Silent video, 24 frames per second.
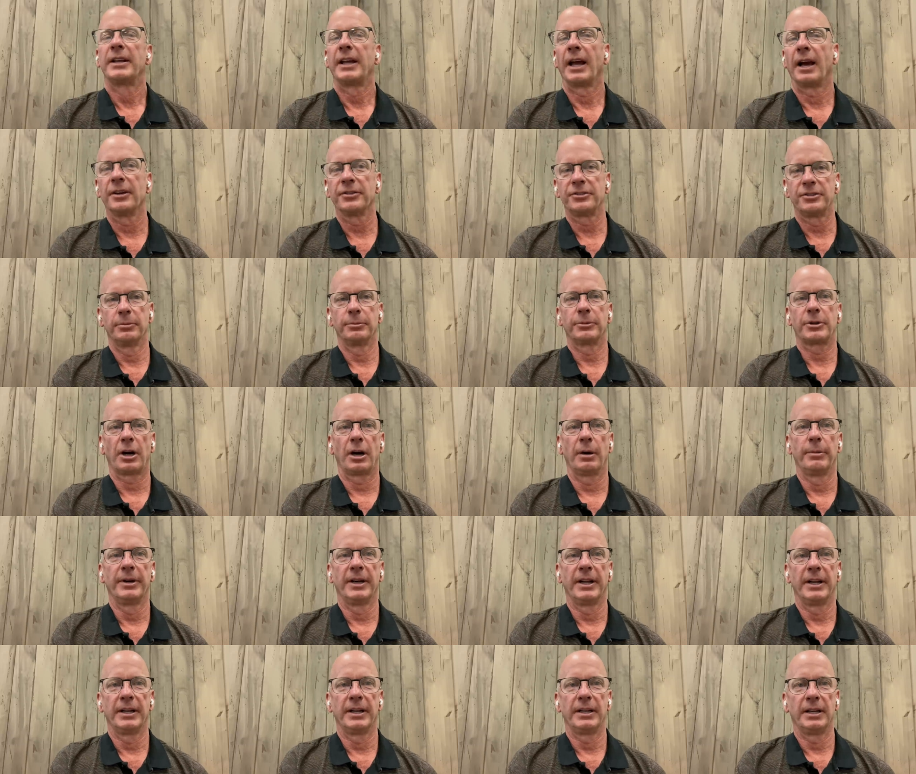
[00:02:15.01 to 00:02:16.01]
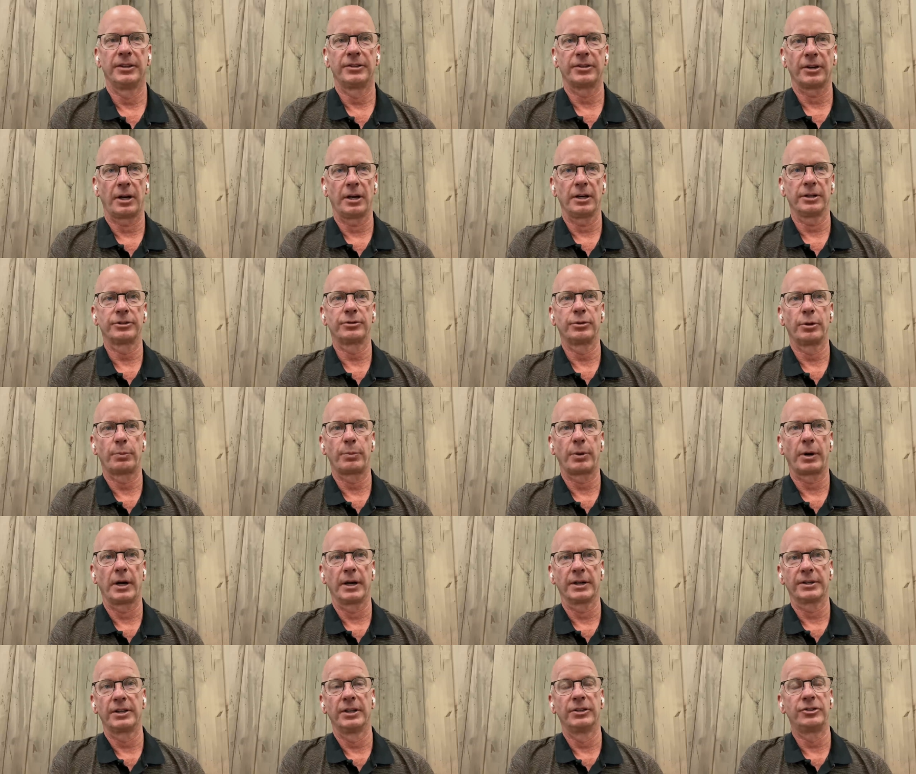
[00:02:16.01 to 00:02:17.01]
calcium carbonate is also a
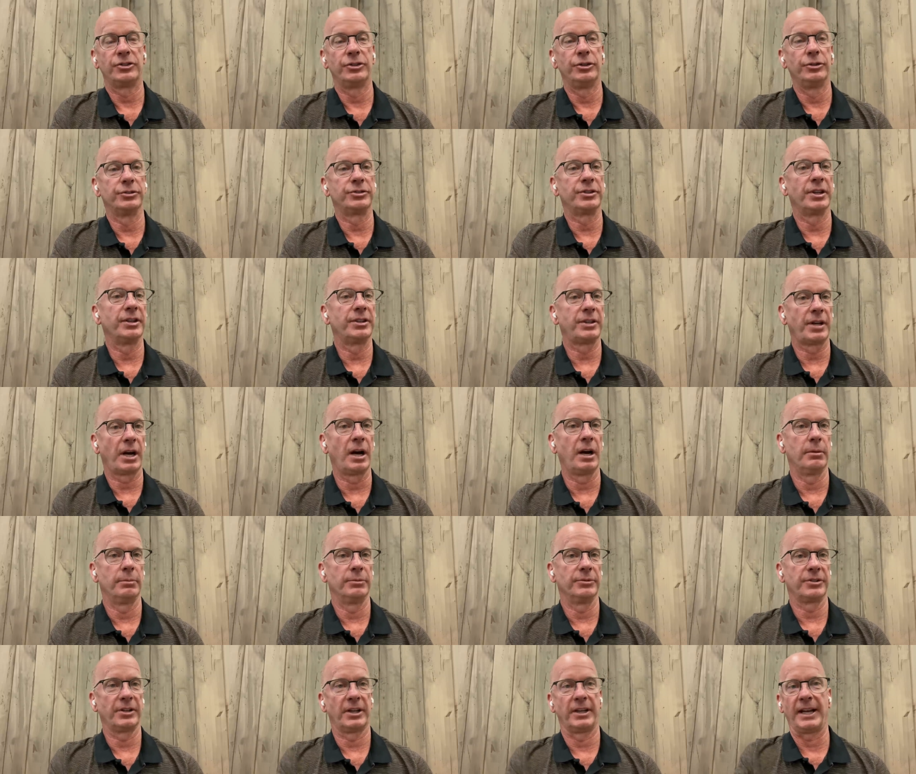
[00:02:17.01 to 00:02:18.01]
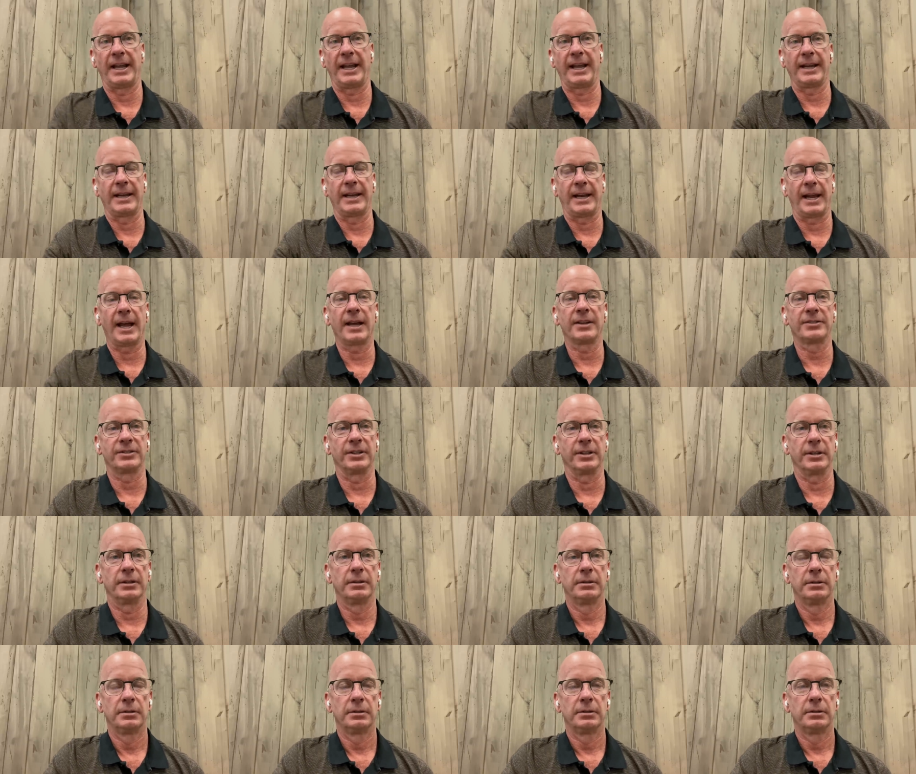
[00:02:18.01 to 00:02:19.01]
product that's used in tums and antacid
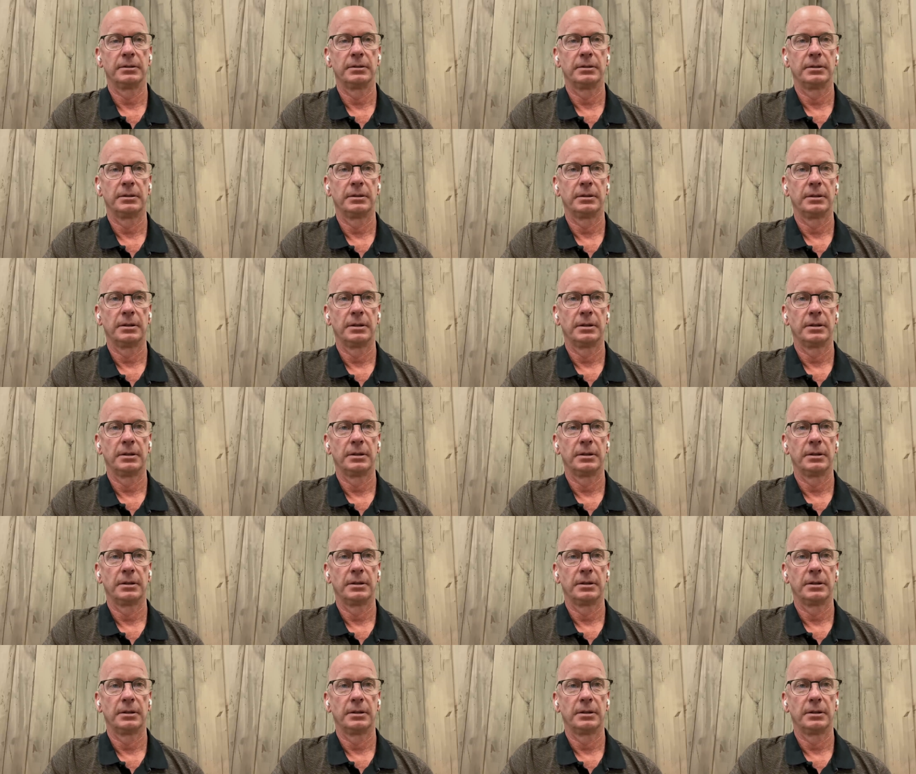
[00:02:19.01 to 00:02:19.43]
yeah